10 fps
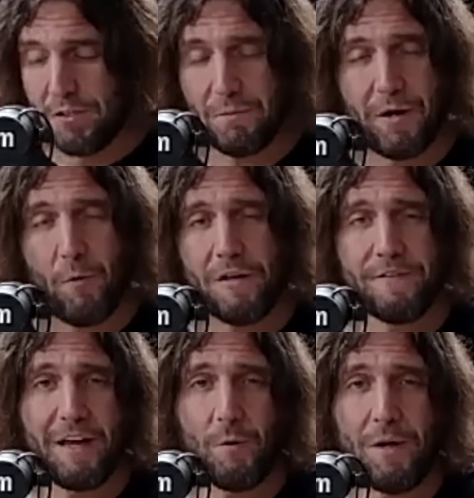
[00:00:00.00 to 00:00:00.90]
You know, my
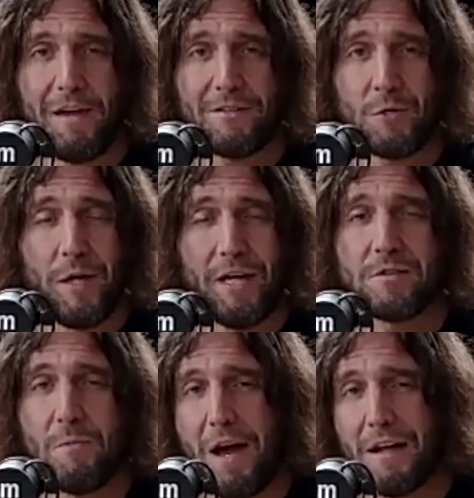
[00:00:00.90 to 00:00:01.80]
wife and I, we have a
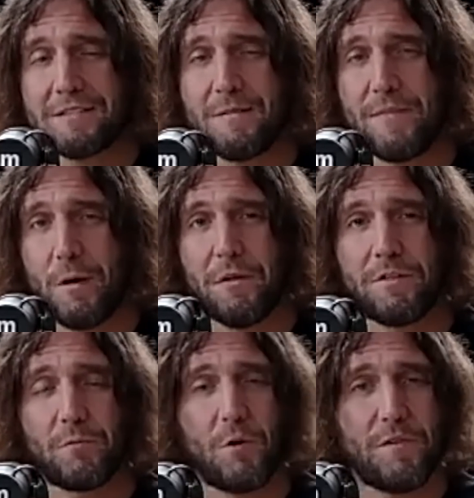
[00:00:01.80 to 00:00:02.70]
donation box that we
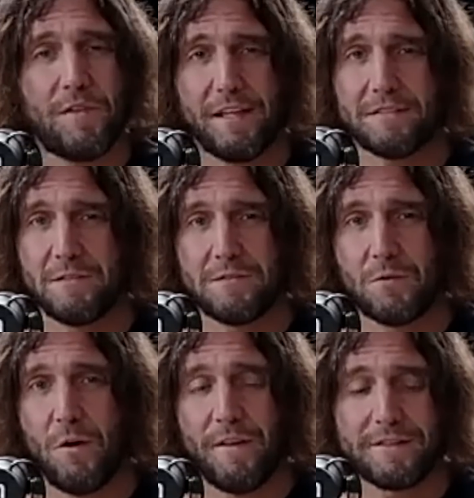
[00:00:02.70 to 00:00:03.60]
throw things into
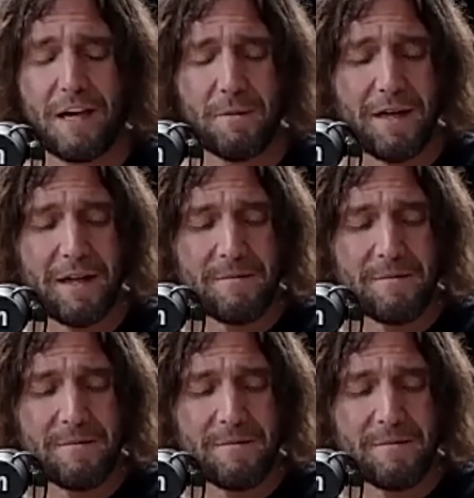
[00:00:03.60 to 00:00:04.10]
all the time.